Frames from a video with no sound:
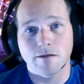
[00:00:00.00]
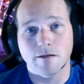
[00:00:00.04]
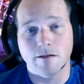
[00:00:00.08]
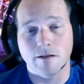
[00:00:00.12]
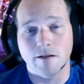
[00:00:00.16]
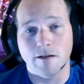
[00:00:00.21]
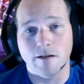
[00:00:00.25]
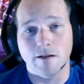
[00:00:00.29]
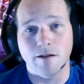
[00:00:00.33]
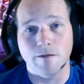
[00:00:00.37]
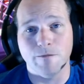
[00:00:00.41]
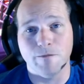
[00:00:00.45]

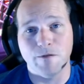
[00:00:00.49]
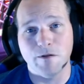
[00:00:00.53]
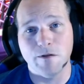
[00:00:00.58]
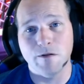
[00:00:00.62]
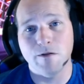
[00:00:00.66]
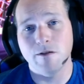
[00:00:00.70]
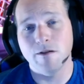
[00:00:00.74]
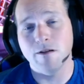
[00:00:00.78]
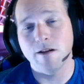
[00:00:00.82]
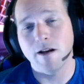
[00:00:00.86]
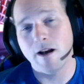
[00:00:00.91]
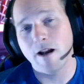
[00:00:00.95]
If you
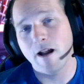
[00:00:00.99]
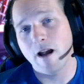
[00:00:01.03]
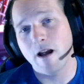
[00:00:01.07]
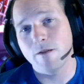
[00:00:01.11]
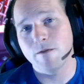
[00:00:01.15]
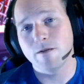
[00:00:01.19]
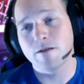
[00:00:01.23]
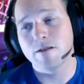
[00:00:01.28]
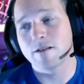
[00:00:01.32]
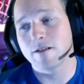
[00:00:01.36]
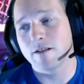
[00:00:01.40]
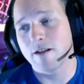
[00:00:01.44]
do not have
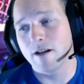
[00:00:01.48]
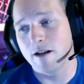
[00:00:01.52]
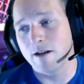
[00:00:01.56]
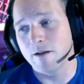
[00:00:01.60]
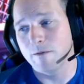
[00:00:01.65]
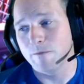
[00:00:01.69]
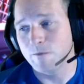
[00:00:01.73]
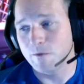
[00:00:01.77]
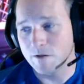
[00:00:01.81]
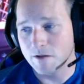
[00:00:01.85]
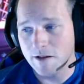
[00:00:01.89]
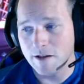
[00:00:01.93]
this game,
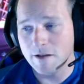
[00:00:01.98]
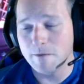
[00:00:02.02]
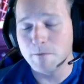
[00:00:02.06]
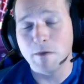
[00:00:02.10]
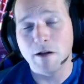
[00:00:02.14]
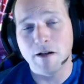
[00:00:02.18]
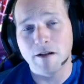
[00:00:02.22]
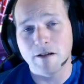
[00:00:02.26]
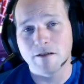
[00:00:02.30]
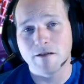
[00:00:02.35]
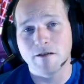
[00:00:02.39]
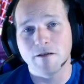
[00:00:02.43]
for 10
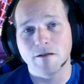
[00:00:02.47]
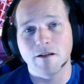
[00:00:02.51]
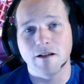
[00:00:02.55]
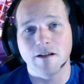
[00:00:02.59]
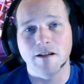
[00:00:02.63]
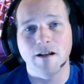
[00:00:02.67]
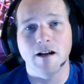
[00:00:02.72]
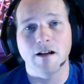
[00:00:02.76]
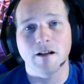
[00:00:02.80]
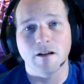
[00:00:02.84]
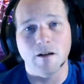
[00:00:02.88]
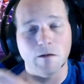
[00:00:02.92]
bucks, you
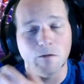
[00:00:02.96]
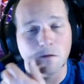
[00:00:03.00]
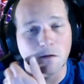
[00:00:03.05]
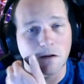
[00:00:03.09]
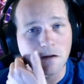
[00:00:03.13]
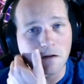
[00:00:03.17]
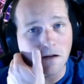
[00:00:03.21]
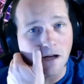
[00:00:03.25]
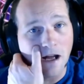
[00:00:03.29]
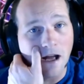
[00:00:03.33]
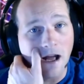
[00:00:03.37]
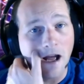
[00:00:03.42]
cannot go
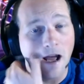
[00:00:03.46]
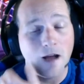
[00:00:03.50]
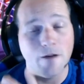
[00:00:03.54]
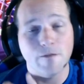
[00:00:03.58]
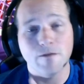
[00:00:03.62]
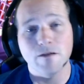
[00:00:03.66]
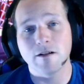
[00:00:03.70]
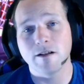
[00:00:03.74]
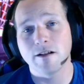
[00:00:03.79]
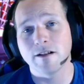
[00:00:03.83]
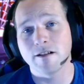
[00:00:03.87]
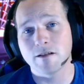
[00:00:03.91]
wrong. I
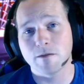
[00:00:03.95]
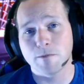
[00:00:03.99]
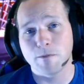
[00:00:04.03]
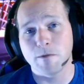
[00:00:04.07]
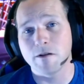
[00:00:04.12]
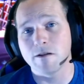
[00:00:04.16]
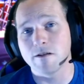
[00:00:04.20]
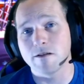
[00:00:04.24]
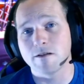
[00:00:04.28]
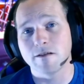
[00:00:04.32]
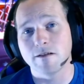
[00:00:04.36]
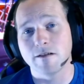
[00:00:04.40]
haven't
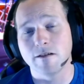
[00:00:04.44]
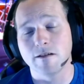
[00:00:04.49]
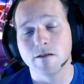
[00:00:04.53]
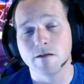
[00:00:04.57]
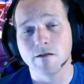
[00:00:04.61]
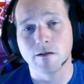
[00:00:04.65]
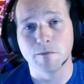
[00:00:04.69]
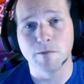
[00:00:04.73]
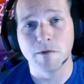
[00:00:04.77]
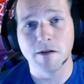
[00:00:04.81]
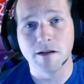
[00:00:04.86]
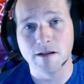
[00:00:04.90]
experienced it on
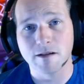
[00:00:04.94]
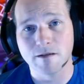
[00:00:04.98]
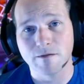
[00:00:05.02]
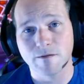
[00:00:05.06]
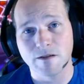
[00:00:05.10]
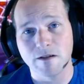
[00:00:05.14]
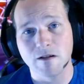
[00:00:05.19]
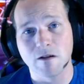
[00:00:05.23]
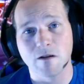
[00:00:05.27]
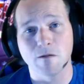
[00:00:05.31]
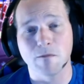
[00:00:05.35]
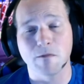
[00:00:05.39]
the
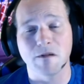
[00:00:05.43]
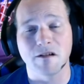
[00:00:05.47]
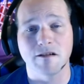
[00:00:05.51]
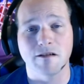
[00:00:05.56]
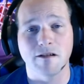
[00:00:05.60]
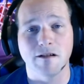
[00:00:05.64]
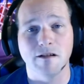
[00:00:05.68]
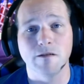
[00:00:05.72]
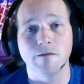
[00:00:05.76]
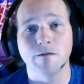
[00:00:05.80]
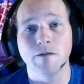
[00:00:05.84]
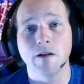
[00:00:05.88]
PSVR
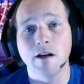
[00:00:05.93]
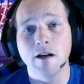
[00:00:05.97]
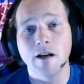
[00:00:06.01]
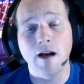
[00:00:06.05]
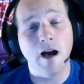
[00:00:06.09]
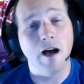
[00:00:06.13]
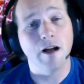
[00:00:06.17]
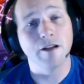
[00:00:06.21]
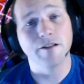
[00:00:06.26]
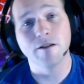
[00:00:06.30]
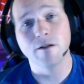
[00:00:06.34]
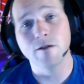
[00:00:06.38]
myself.
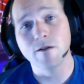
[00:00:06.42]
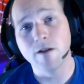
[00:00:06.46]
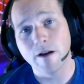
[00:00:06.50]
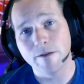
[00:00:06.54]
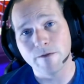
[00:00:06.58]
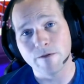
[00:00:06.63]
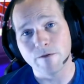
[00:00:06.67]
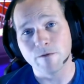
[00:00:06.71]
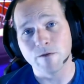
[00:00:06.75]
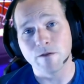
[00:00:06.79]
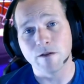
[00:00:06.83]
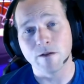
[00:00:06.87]
I do have
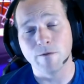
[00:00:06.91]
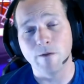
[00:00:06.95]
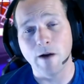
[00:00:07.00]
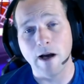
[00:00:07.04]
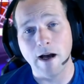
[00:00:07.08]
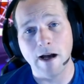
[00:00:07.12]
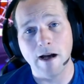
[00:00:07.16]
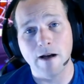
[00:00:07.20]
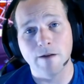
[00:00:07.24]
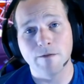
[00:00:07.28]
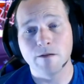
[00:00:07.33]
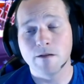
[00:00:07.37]
it for the
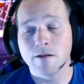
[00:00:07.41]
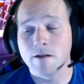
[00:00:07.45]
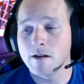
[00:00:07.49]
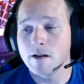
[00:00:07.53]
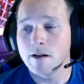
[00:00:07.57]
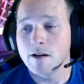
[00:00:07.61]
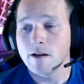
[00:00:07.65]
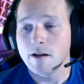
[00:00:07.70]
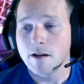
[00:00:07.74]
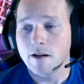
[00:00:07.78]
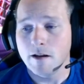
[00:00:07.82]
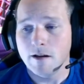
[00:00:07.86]
Vive
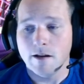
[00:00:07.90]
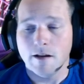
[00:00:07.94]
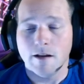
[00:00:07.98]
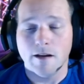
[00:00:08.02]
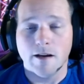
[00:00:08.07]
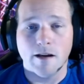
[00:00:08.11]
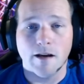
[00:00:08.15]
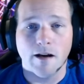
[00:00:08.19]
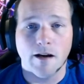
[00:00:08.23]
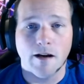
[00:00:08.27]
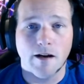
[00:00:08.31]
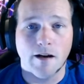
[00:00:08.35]

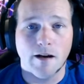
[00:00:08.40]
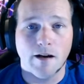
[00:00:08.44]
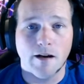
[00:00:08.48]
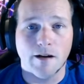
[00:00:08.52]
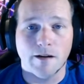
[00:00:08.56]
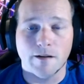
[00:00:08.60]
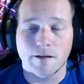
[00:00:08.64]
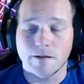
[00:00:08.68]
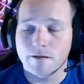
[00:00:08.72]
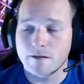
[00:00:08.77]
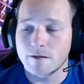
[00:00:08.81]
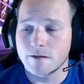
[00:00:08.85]
uh,
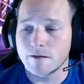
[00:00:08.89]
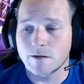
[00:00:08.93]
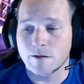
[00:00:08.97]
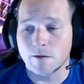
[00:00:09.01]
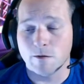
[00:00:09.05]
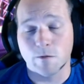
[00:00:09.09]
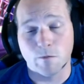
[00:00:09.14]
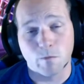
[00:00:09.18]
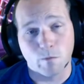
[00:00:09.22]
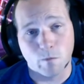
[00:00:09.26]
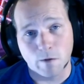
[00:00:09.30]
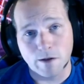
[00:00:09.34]

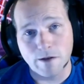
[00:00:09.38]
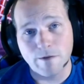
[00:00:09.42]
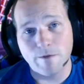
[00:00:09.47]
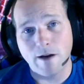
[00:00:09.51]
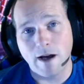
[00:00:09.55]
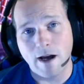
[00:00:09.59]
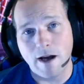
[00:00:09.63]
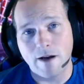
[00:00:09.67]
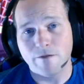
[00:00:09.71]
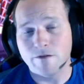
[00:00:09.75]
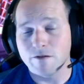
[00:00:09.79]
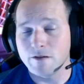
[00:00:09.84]
through
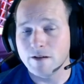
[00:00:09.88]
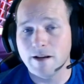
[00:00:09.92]
Revive.